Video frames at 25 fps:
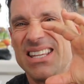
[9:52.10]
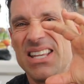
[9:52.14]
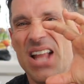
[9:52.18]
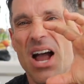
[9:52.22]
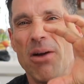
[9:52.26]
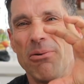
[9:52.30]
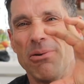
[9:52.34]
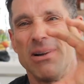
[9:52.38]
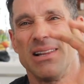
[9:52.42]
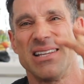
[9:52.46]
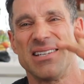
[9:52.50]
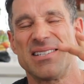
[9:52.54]

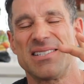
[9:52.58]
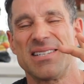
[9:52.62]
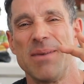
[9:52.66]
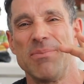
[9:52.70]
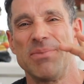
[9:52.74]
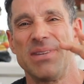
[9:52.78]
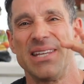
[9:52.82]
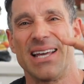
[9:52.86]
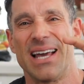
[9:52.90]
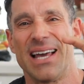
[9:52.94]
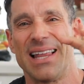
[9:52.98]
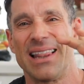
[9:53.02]
not really
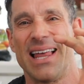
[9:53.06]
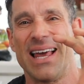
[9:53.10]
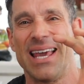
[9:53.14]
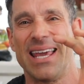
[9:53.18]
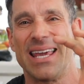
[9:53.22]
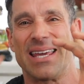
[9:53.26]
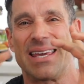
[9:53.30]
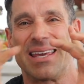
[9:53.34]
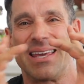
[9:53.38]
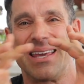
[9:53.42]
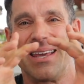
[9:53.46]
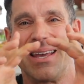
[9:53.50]
something I
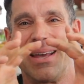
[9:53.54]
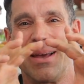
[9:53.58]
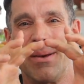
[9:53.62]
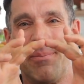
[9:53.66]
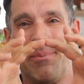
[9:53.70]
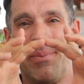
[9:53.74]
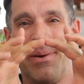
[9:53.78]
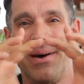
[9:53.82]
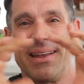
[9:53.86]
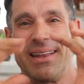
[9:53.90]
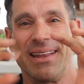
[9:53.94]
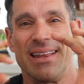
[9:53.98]
like.
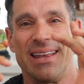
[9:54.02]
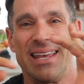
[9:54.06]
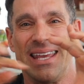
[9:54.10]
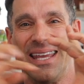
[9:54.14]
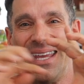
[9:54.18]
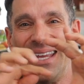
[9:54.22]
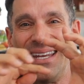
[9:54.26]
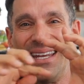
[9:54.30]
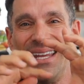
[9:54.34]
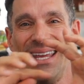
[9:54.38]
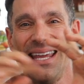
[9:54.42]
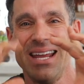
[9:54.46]
But
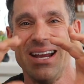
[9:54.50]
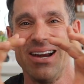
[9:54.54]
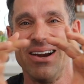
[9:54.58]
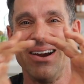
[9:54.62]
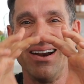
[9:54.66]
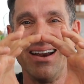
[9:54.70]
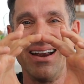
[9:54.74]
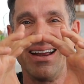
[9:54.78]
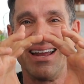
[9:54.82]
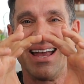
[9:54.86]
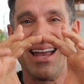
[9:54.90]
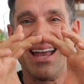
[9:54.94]
in
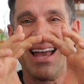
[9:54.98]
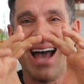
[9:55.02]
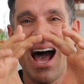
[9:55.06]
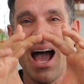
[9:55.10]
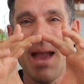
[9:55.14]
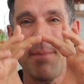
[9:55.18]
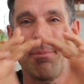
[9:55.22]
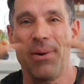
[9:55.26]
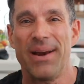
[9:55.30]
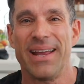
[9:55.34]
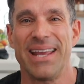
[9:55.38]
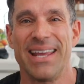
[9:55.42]
here,
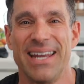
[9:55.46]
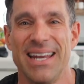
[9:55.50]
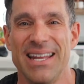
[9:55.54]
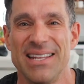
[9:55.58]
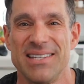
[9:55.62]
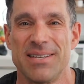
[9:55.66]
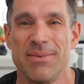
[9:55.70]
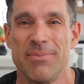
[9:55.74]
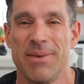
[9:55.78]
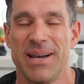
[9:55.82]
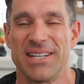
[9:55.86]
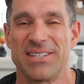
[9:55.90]
I bring it
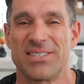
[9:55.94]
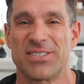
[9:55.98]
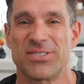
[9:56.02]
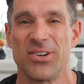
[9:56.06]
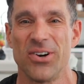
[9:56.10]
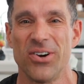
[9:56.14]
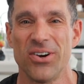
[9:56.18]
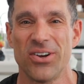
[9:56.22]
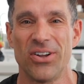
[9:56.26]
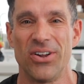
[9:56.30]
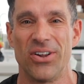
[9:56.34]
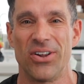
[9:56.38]
into my
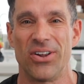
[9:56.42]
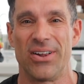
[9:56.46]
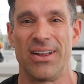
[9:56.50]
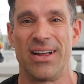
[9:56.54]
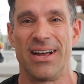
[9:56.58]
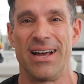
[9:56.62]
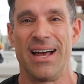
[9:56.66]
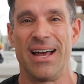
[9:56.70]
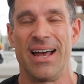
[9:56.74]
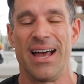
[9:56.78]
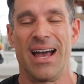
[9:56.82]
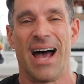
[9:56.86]

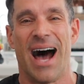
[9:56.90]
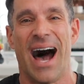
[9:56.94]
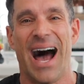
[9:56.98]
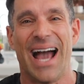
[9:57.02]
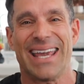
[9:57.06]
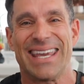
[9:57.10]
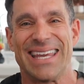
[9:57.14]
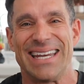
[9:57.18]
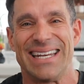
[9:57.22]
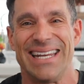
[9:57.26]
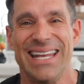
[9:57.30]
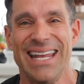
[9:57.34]
circle.
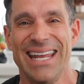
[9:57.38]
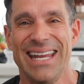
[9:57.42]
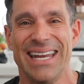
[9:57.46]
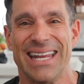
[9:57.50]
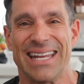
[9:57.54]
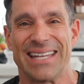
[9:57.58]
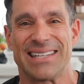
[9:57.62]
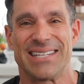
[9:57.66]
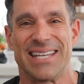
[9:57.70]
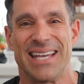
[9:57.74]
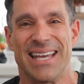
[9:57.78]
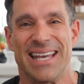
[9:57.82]
I can eat
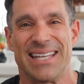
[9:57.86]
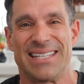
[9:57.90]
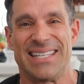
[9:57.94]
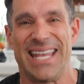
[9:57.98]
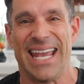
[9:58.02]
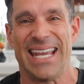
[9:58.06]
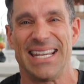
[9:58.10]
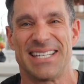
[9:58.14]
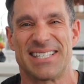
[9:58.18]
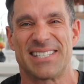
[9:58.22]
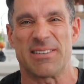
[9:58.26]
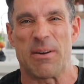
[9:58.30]
it.
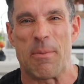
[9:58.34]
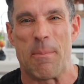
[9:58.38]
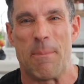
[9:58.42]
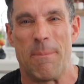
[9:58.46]
Tastes